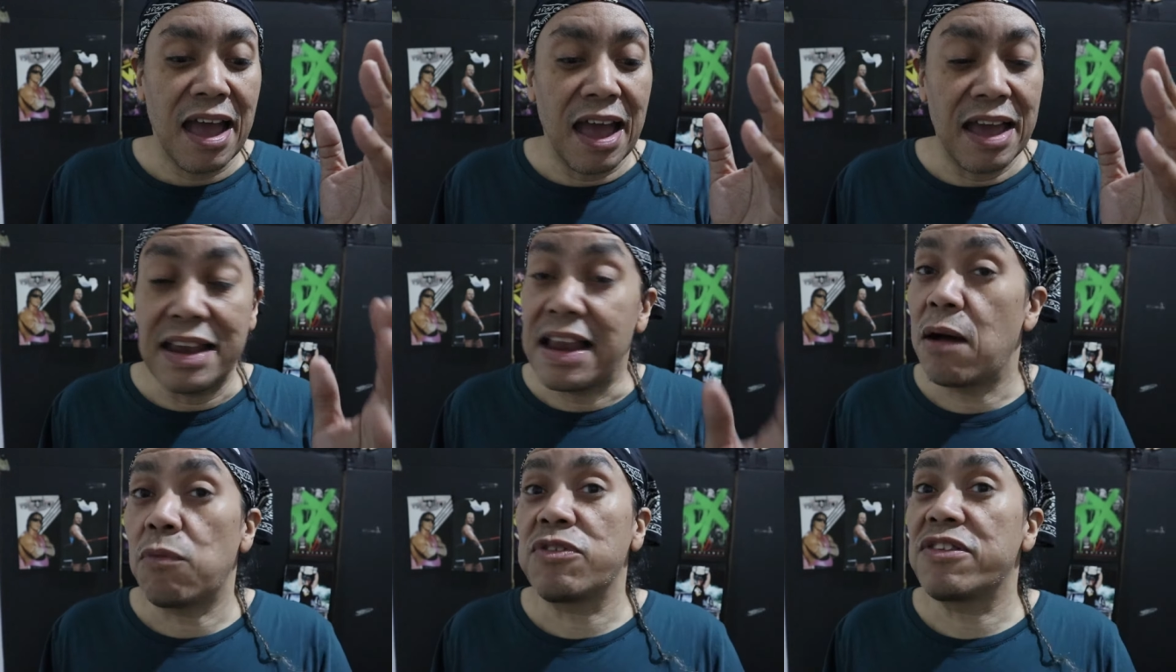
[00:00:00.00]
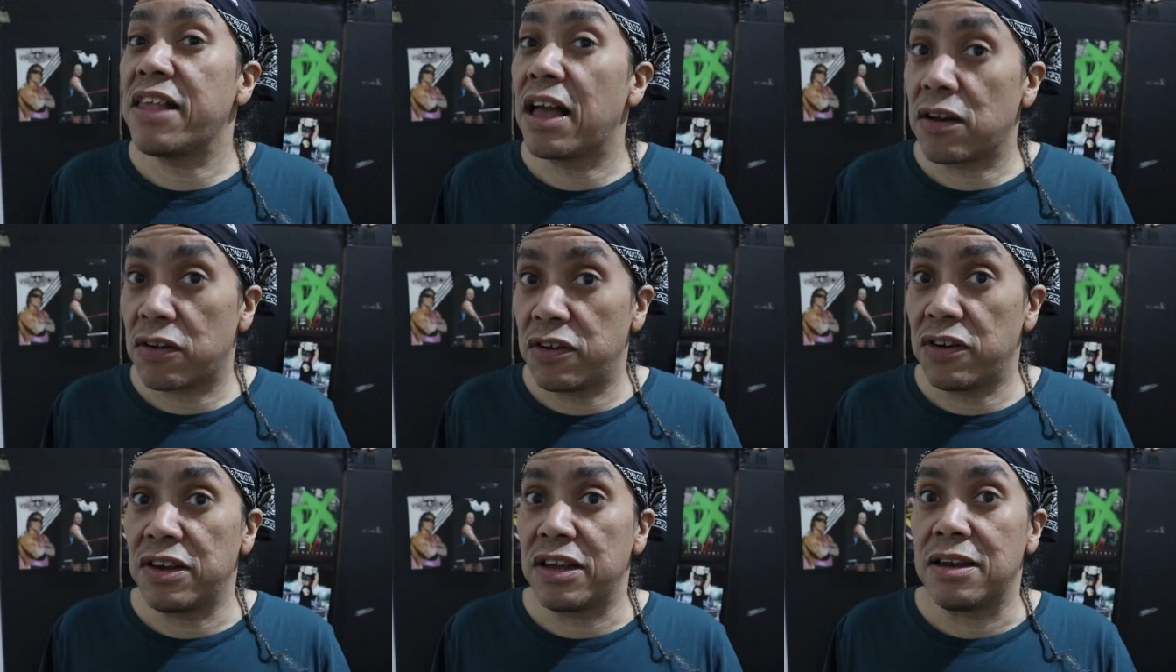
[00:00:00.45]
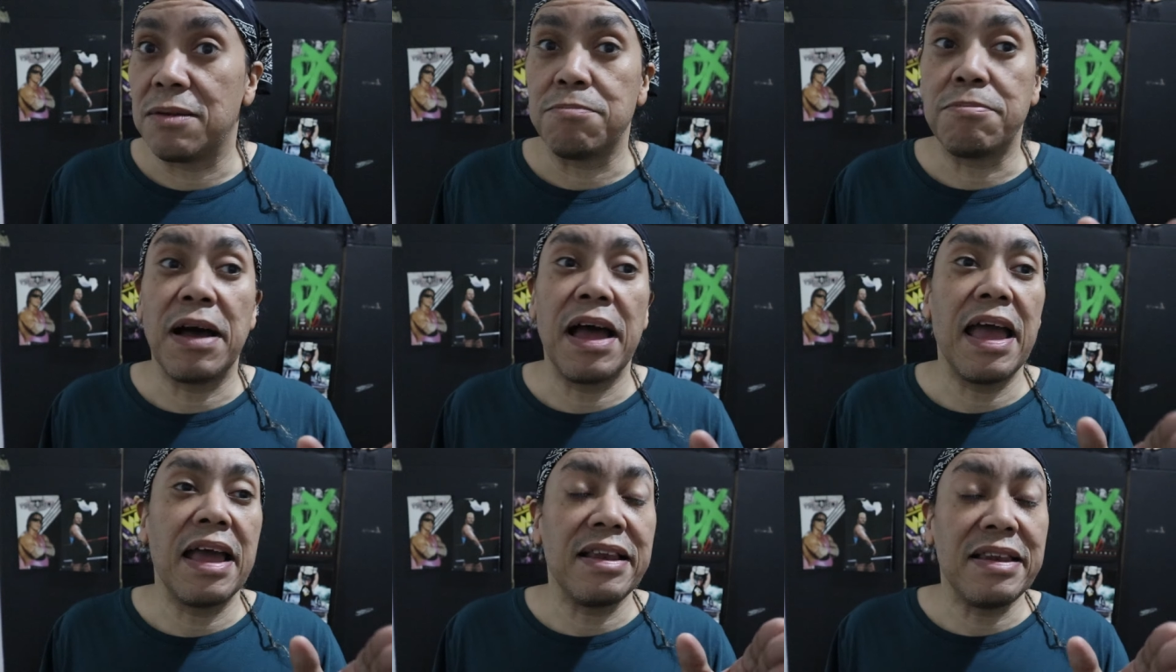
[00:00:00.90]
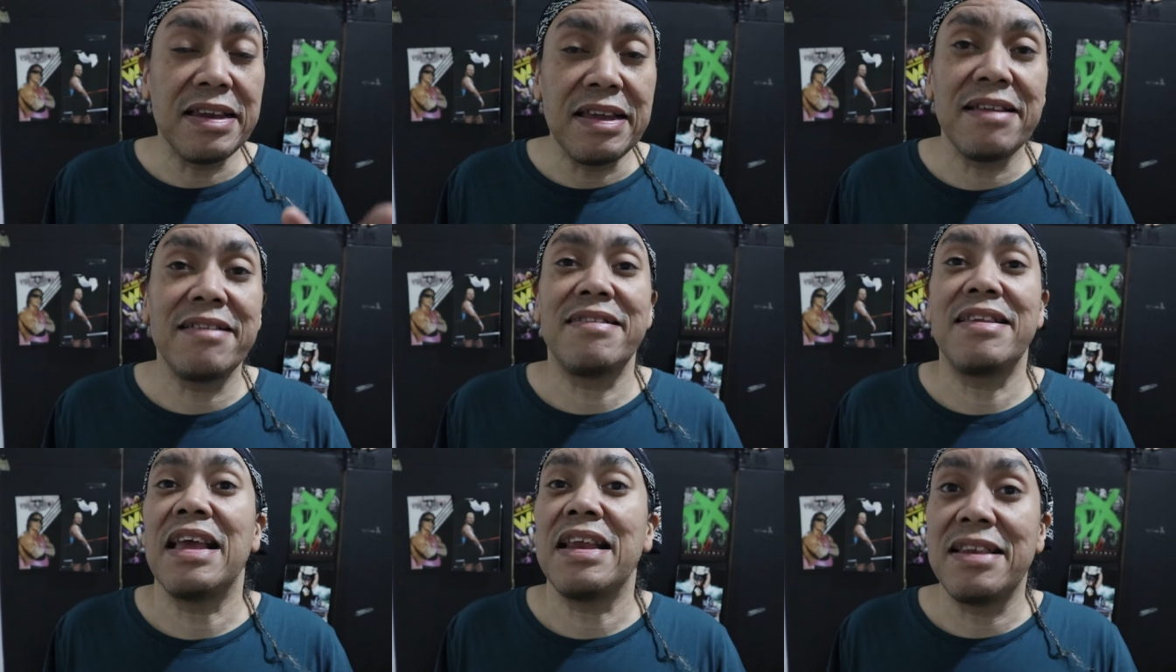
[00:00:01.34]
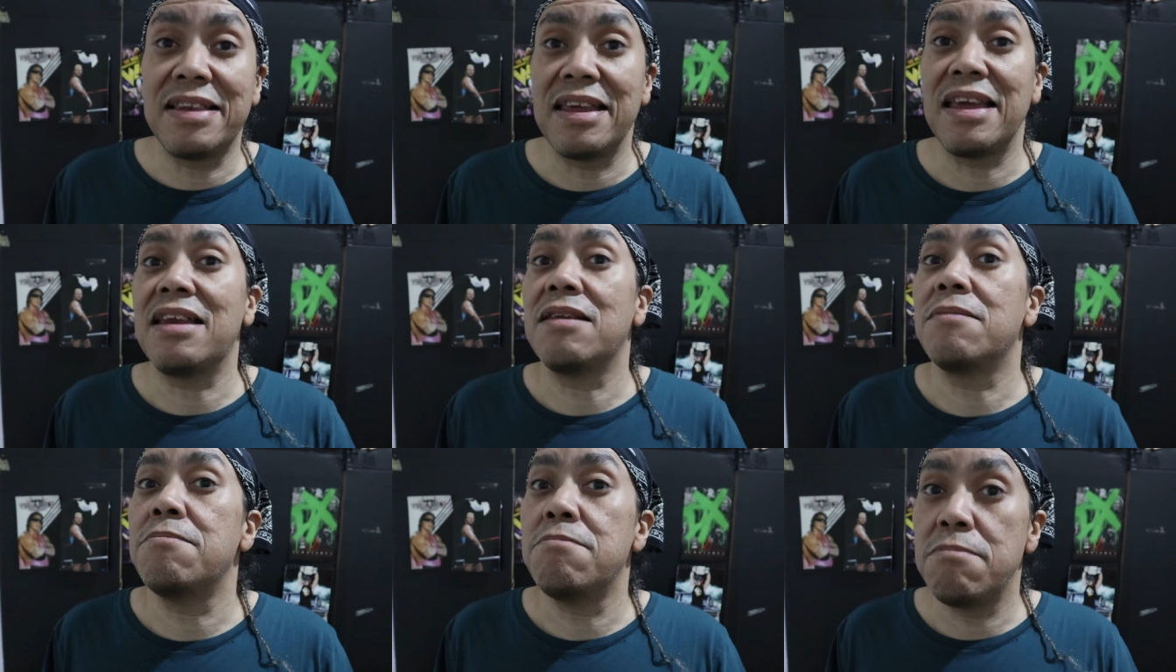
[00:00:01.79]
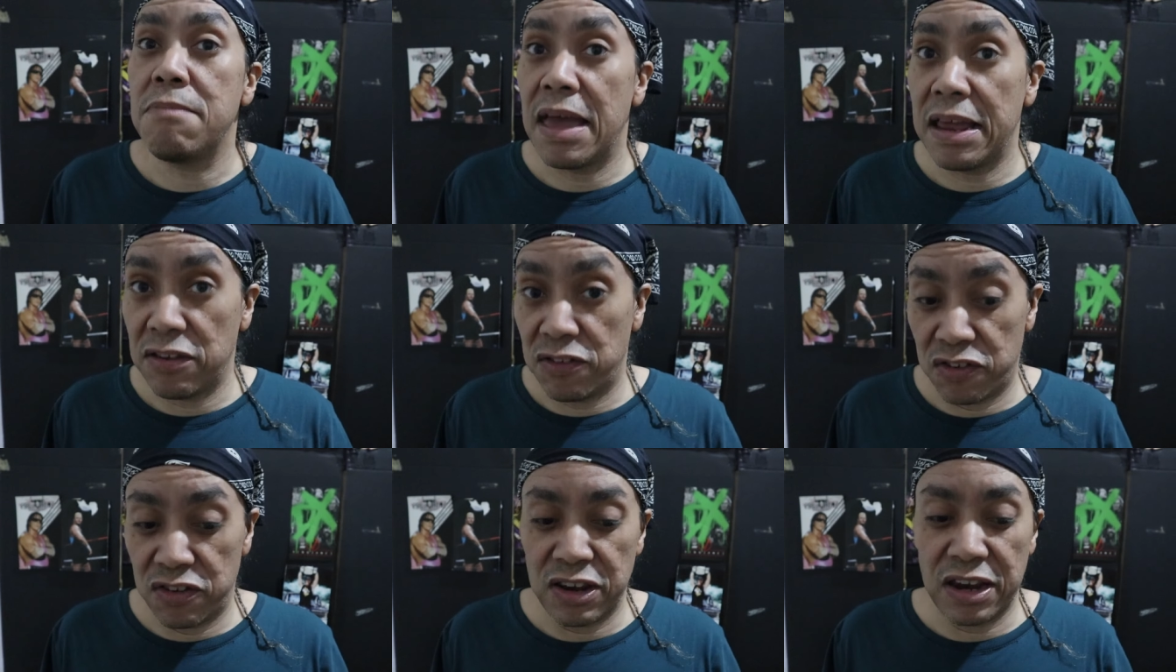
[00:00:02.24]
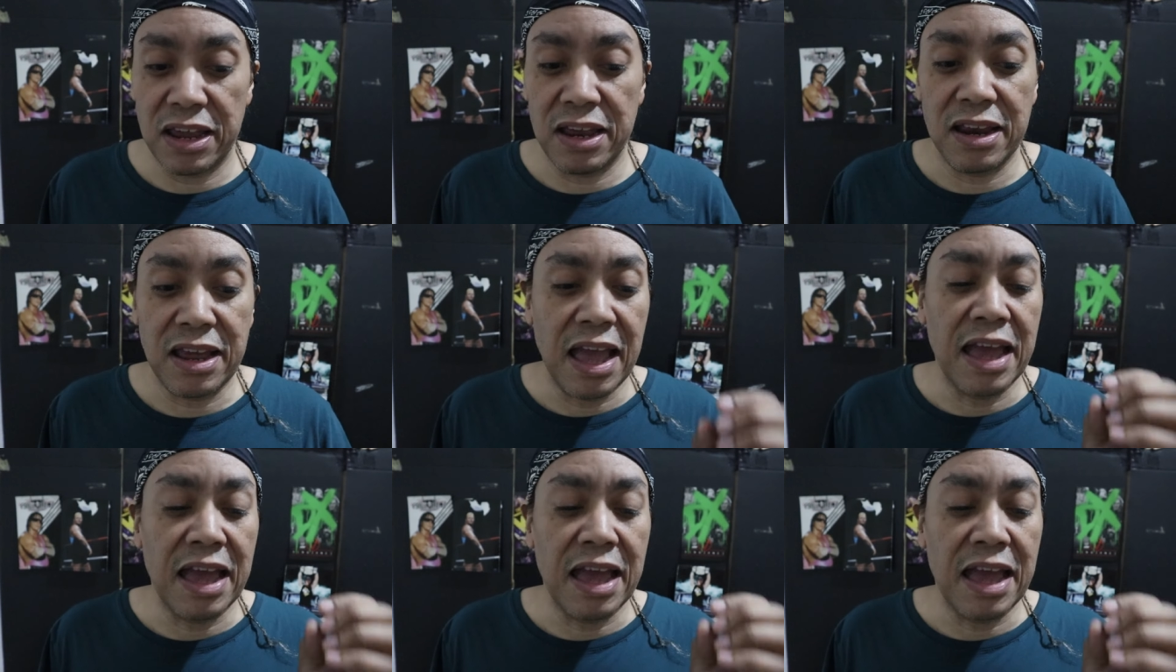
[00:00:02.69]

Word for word: And that was not good, but at least they did mention it.